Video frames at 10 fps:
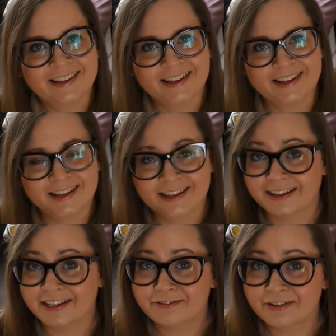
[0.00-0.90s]
Uh,
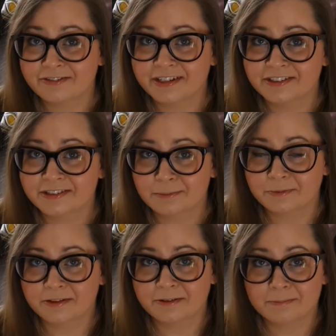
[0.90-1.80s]
if you have read some
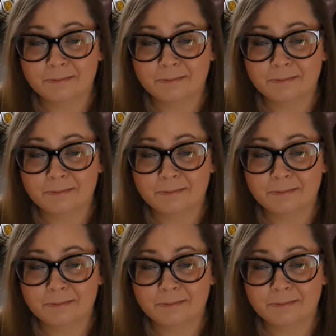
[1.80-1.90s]
of them,